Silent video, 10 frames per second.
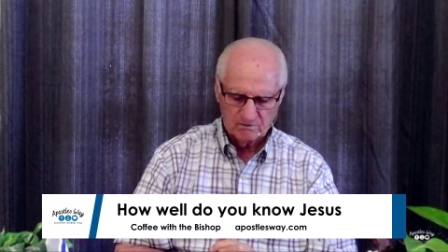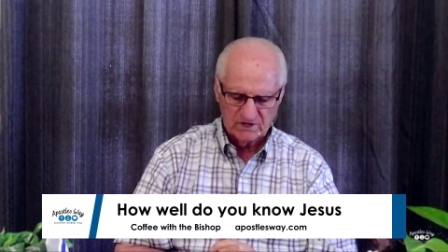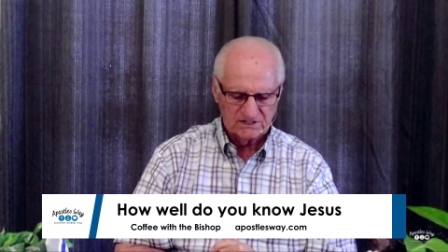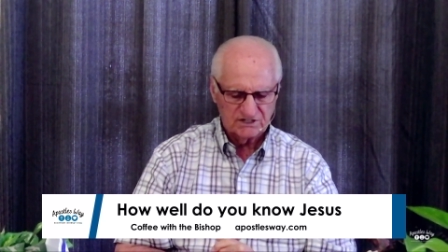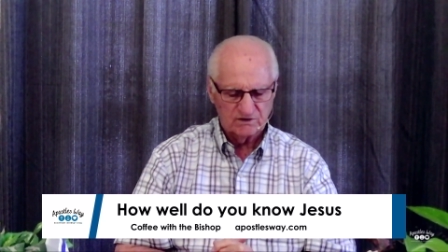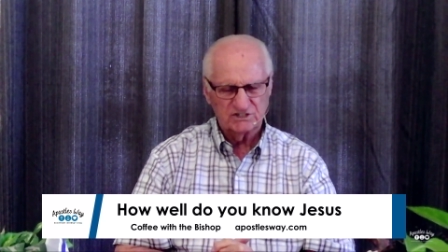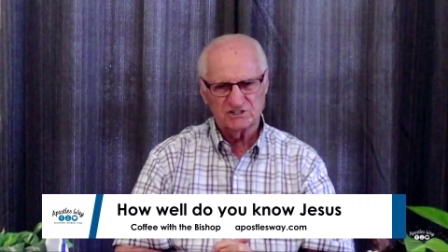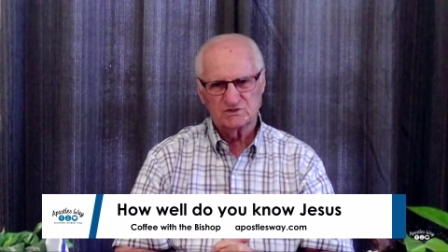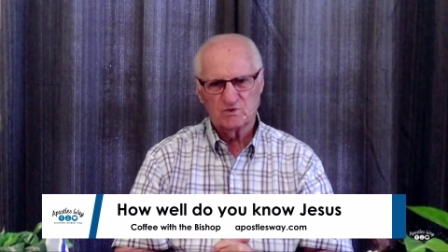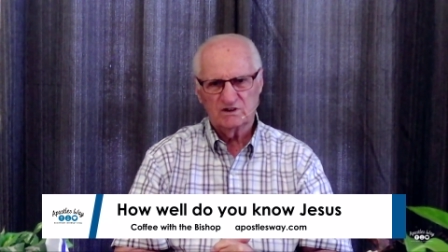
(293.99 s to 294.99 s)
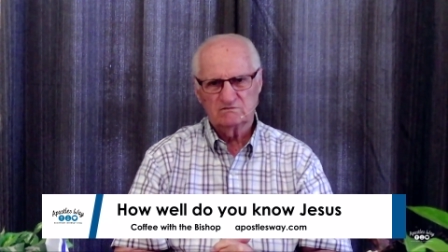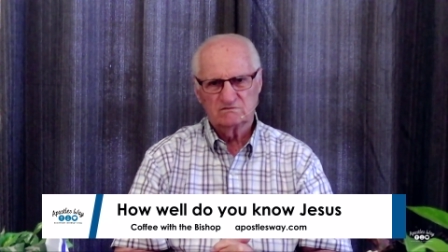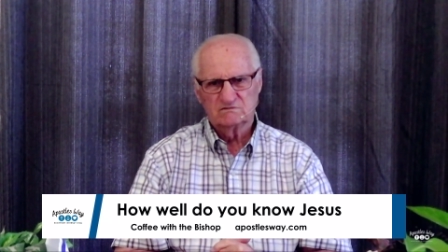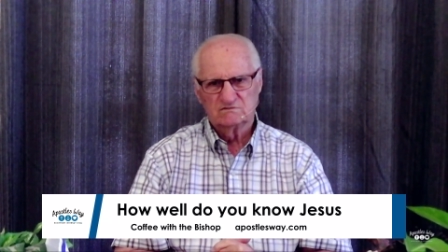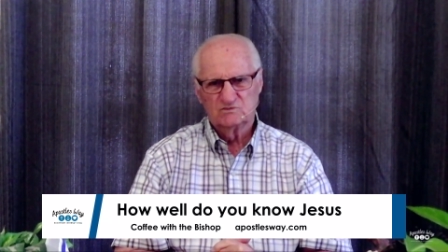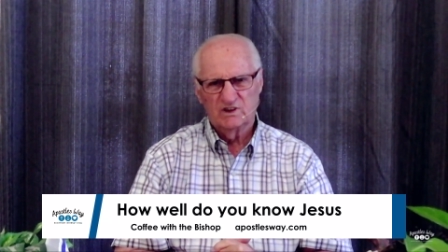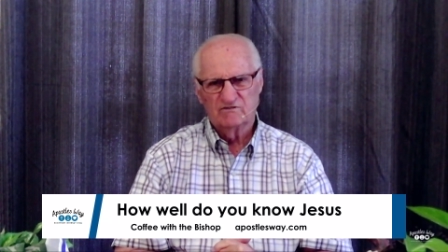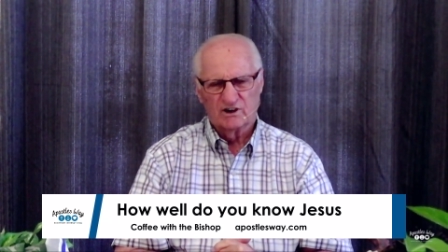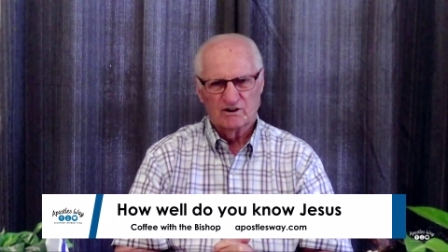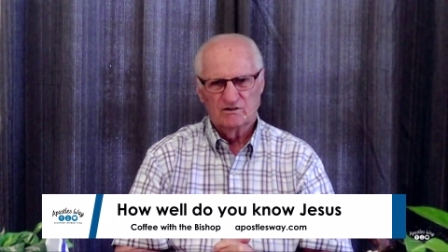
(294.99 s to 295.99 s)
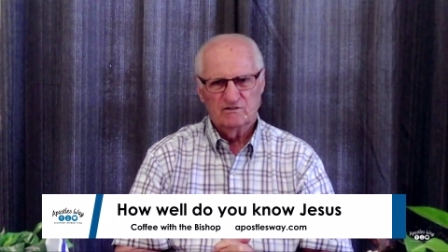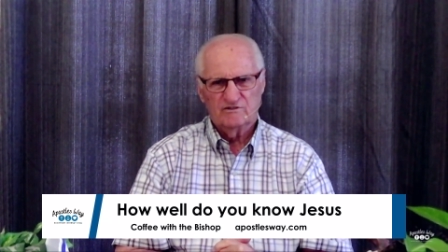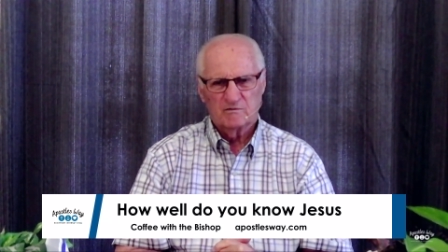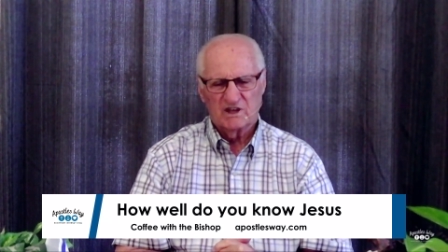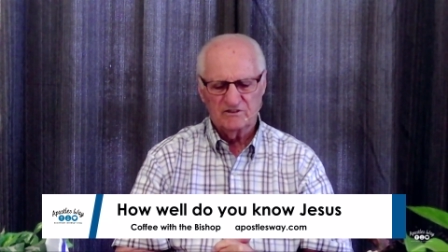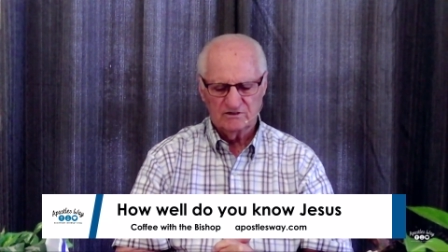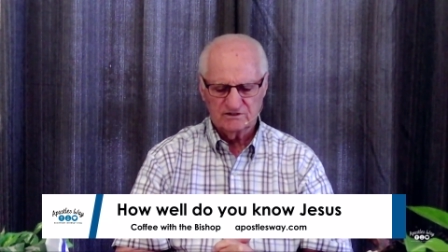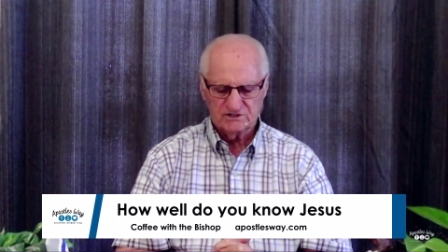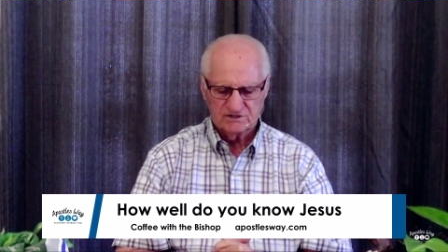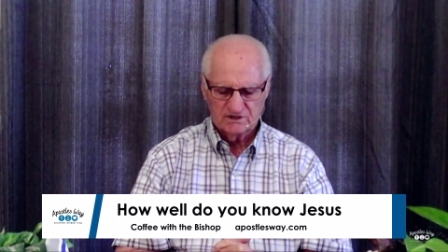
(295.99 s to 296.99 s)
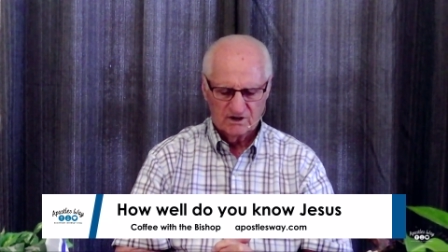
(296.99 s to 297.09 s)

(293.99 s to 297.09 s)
But is it just what we've learned from others?